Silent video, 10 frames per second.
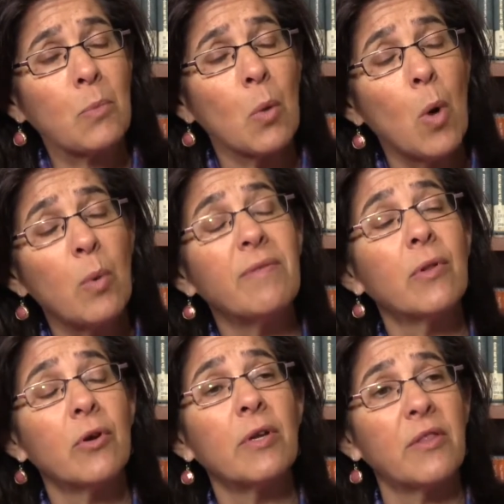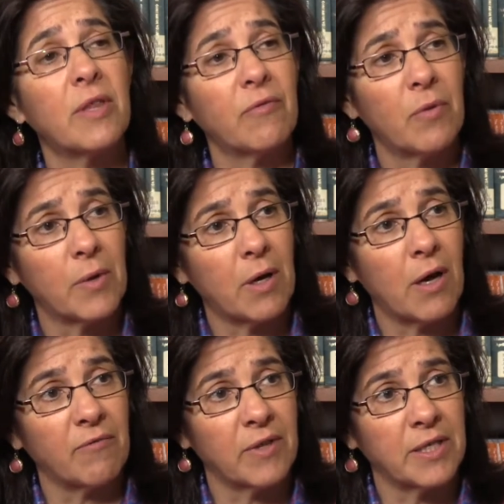what we've learned, I think, from the
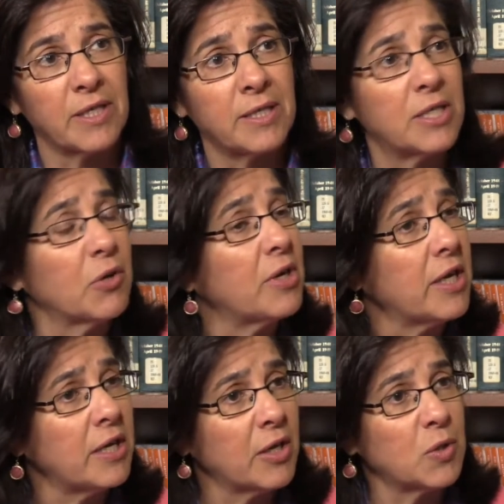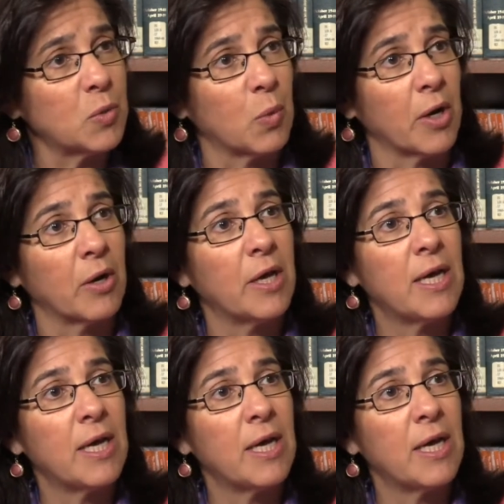conflict in Syria and elsewhere